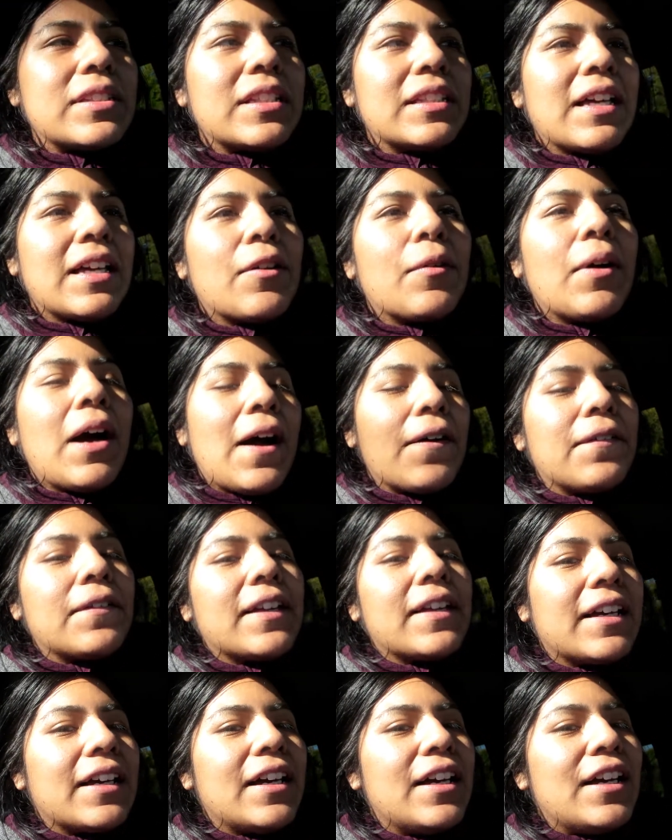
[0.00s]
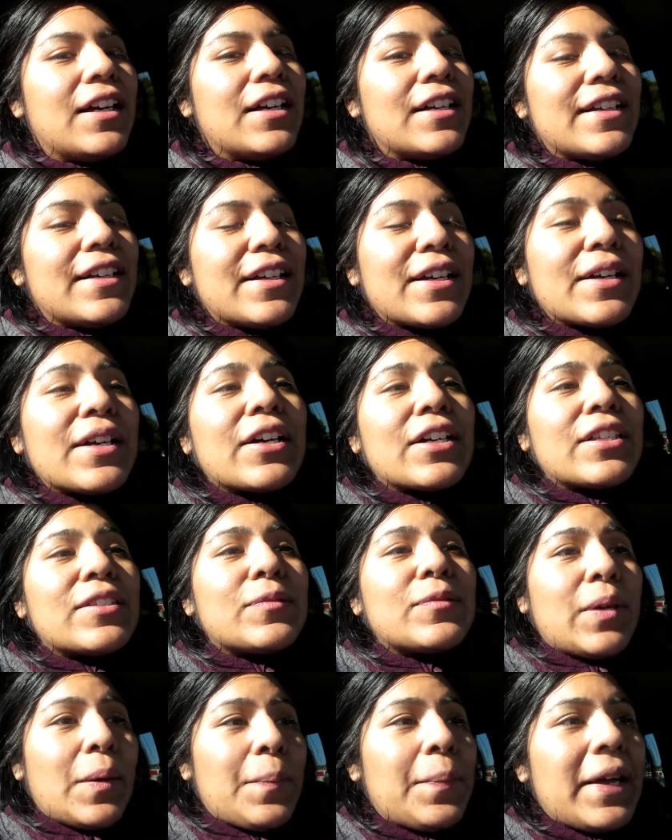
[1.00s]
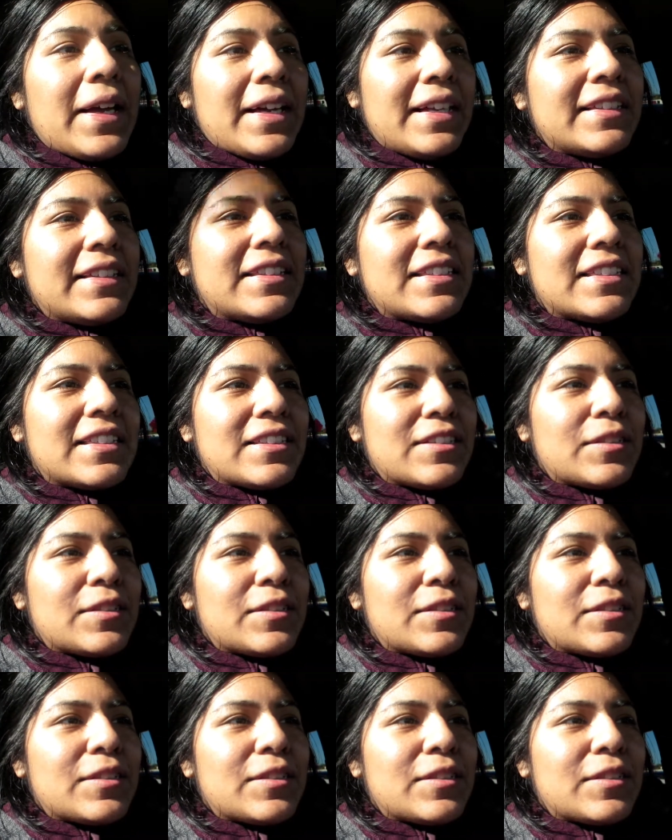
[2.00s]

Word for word: and I don't have like sweatpants,